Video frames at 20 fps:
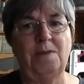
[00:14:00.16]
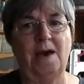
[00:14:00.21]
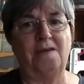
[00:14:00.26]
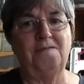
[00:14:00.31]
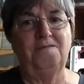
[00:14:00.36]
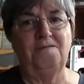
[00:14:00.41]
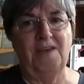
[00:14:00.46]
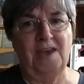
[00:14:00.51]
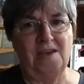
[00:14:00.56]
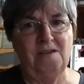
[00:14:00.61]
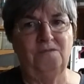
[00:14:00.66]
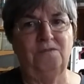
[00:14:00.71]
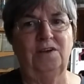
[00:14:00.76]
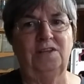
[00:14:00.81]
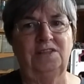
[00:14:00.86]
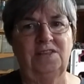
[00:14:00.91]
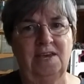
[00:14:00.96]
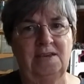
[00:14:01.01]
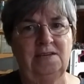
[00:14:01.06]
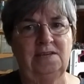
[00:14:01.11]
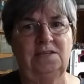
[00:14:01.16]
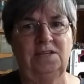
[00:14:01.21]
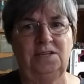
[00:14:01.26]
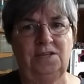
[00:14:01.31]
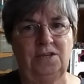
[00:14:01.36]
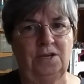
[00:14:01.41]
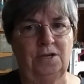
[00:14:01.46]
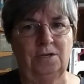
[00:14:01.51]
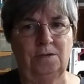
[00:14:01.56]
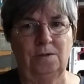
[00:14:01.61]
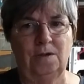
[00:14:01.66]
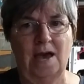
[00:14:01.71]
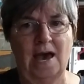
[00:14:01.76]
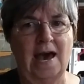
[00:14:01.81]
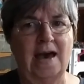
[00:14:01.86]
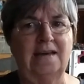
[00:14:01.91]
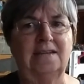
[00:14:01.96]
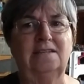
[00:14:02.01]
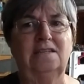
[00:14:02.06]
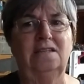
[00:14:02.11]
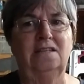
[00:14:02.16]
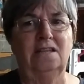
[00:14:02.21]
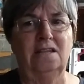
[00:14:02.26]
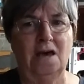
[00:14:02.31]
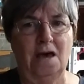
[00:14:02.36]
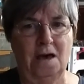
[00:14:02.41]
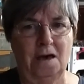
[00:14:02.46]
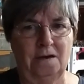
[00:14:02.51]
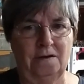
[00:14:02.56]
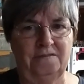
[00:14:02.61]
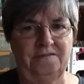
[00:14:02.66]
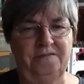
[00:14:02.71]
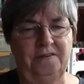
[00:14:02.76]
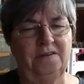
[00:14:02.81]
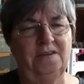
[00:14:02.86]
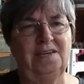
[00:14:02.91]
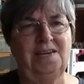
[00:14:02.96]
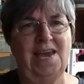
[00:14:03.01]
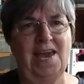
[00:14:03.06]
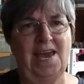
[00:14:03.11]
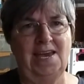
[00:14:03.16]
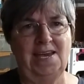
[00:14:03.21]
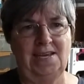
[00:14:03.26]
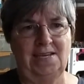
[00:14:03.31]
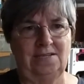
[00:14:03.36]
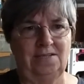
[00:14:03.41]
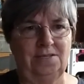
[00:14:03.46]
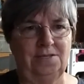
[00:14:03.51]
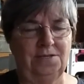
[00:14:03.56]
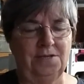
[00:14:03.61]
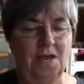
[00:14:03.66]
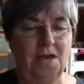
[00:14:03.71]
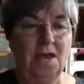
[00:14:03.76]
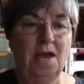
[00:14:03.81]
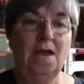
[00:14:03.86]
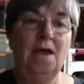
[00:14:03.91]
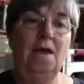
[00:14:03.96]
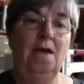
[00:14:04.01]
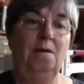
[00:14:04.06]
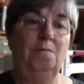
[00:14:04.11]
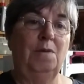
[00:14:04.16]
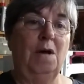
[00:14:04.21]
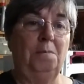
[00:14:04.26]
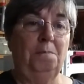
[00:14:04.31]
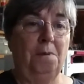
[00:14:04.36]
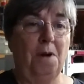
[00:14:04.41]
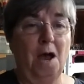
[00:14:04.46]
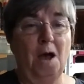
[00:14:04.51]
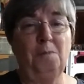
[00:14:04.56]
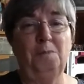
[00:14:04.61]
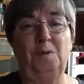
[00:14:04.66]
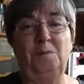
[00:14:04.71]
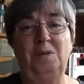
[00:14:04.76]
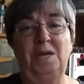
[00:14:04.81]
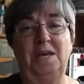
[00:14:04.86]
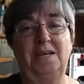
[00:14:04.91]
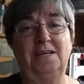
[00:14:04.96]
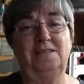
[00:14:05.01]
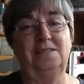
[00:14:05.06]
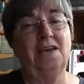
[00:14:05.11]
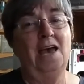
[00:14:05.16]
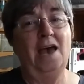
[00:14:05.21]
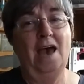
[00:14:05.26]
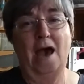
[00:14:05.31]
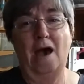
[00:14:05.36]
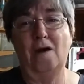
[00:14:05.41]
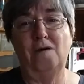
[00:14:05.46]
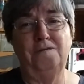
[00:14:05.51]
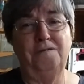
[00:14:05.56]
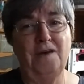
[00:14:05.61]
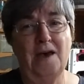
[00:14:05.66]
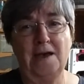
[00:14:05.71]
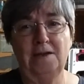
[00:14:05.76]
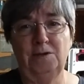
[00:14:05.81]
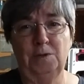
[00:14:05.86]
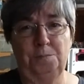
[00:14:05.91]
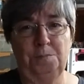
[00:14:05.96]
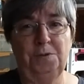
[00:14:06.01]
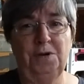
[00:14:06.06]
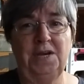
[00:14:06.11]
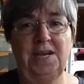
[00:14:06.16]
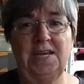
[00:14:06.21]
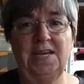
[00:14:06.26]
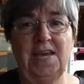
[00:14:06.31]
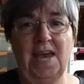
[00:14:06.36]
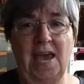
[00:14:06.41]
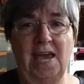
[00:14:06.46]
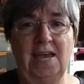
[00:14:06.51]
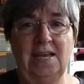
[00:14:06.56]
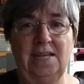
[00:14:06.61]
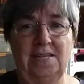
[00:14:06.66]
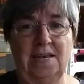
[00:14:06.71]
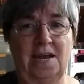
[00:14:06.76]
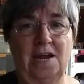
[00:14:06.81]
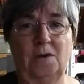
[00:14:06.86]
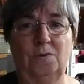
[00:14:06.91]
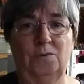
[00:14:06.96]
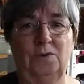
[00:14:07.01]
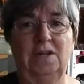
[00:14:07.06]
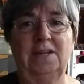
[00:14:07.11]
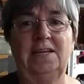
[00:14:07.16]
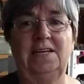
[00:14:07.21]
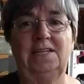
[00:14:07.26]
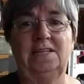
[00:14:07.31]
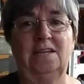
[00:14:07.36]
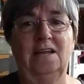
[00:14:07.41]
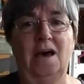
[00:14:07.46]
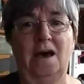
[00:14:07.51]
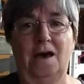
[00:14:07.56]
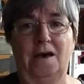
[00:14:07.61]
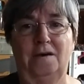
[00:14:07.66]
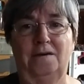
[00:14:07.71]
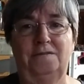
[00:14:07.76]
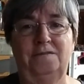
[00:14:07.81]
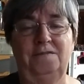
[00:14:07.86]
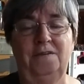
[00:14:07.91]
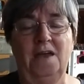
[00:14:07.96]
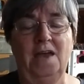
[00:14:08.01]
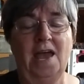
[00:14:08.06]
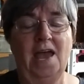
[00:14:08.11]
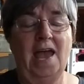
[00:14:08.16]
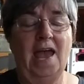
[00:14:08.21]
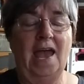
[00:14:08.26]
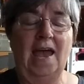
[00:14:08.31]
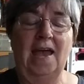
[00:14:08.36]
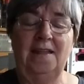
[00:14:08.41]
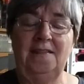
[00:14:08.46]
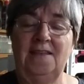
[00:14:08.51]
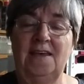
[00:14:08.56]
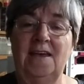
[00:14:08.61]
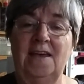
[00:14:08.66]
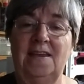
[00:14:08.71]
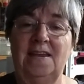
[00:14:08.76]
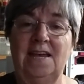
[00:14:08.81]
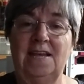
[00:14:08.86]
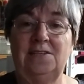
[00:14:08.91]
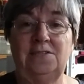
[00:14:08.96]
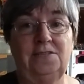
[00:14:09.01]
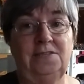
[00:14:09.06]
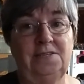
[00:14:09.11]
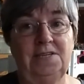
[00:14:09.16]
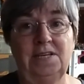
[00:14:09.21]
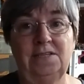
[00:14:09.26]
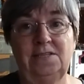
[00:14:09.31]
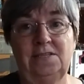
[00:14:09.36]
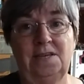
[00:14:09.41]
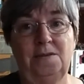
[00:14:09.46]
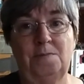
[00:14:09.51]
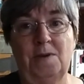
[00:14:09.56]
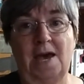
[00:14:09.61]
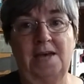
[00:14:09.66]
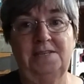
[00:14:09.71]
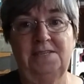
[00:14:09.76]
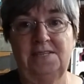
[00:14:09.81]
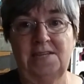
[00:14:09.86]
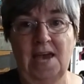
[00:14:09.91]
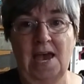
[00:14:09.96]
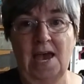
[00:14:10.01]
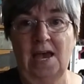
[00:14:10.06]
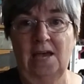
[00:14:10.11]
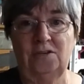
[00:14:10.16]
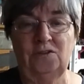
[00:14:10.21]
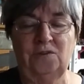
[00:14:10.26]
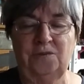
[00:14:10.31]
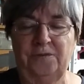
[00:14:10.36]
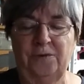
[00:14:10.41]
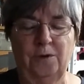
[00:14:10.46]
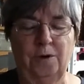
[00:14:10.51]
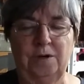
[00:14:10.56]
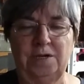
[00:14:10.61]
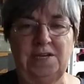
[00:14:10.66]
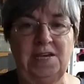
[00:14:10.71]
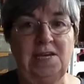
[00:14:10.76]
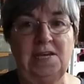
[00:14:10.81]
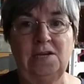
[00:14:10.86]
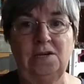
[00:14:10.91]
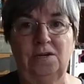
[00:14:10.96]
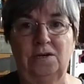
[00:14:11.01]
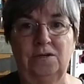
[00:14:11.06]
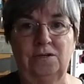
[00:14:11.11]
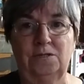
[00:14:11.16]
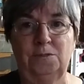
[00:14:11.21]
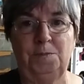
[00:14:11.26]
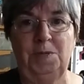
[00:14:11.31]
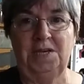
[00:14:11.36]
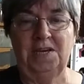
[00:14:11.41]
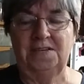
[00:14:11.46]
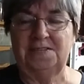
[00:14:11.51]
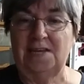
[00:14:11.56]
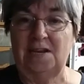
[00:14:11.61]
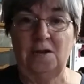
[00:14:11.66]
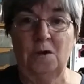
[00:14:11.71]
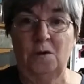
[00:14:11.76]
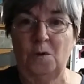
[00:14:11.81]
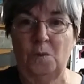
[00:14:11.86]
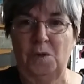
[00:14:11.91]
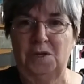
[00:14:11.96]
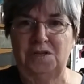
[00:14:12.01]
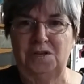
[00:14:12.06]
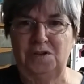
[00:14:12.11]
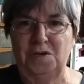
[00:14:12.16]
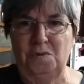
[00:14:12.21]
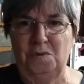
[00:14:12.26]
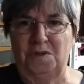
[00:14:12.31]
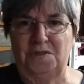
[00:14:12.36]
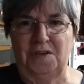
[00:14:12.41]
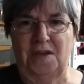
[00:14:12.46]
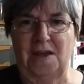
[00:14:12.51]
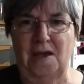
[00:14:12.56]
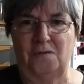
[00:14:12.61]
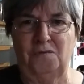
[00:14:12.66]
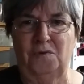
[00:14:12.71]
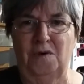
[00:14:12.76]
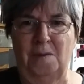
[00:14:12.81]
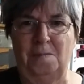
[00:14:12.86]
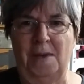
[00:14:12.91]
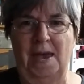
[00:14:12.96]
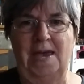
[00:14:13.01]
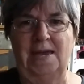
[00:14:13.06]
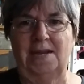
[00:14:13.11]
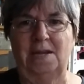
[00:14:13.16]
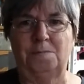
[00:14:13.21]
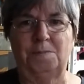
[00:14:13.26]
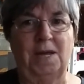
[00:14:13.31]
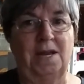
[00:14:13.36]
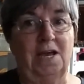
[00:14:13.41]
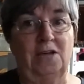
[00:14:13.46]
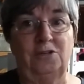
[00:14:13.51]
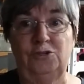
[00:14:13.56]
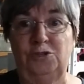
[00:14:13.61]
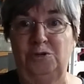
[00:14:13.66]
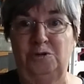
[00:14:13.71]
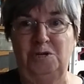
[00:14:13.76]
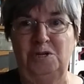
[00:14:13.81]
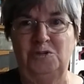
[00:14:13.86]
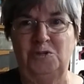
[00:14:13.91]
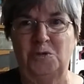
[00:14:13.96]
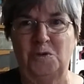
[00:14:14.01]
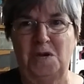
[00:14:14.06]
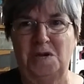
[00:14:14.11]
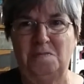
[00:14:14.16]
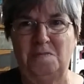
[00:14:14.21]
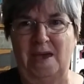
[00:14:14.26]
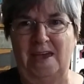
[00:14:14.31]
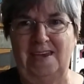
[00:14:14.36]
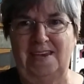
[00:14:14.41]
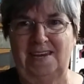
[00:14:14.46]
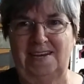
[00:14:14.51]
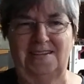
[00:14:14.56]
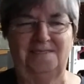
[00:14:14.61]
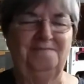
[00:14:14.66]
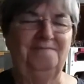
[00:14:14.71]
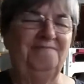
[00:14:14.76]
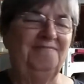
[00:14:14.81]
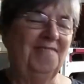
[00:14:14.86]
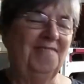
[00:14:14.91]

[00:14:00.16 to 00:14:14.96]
my favorite thing to do. I love canes. My problem is I'll find a pretty cane that I really love, and then it sits in my stash for years because I don't know what to do with it after I made it, but I sure enjoyed making it.